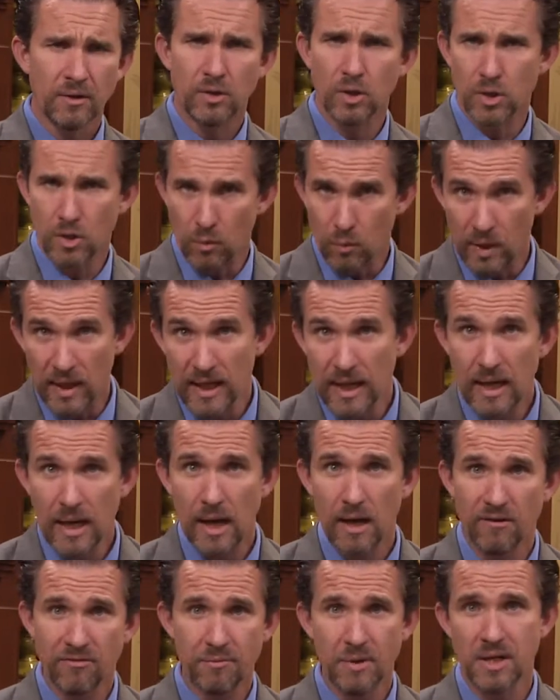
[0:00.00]
Do you really
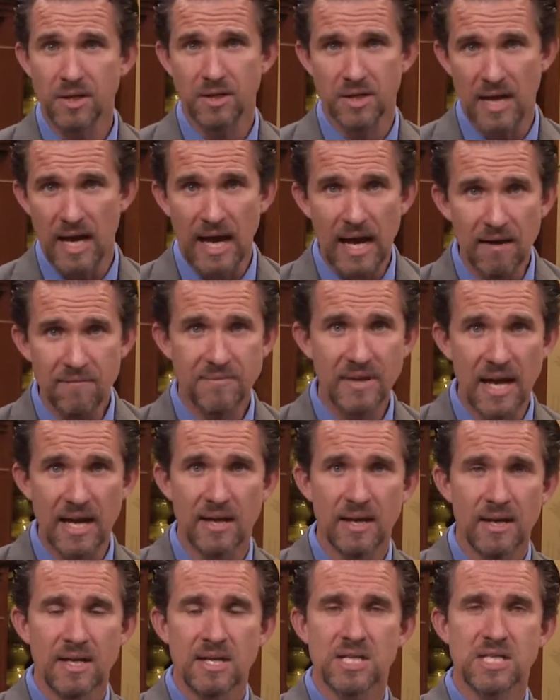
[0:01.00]
love me? Do you have
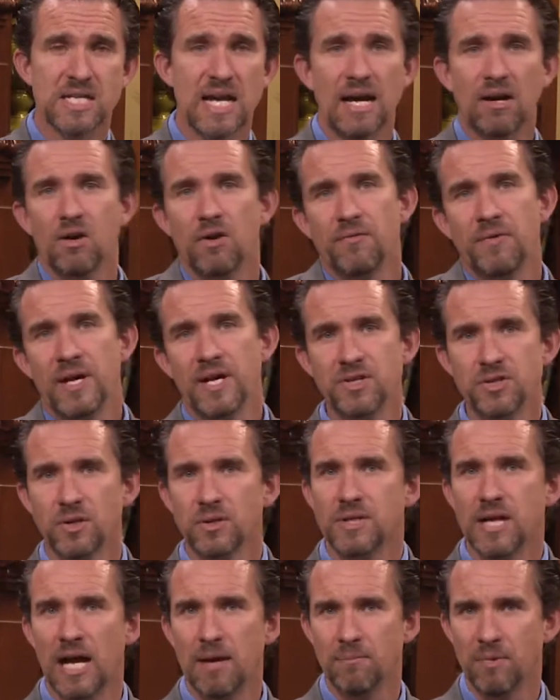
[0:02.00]
that
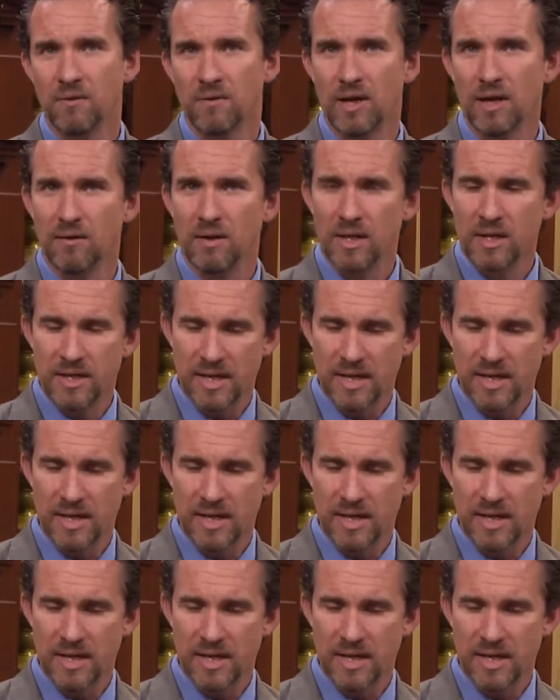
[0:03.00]
sacrificial type of love?